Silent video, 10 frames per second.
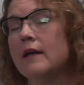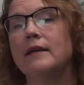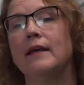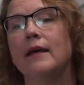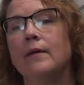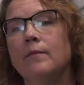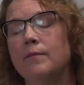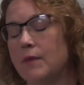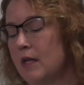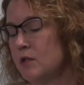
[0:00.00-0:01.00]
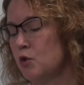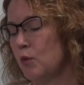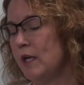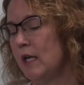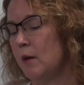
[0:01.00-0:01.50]
Kim is
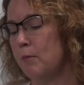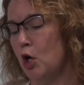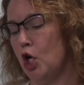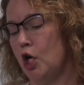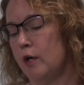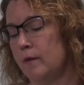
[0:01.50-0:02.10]
reading a book.